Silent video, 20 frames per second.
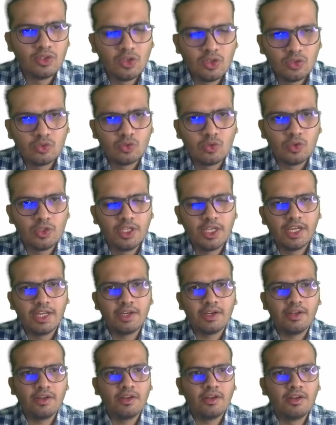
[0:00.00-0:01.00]
So here
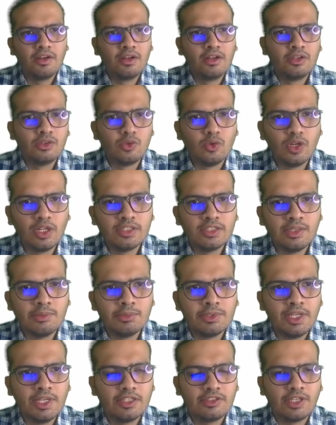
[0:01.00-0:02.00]
today's
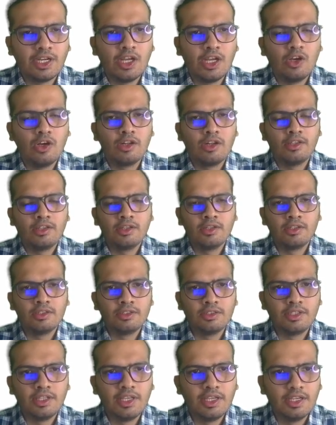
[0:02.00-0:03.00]
MG extra or the
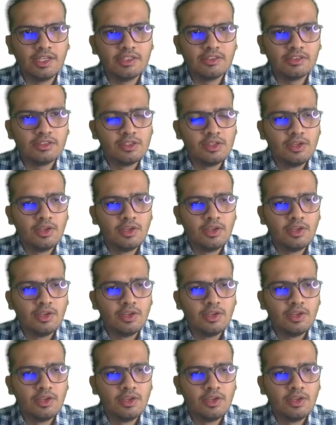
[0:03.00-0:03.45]
thing is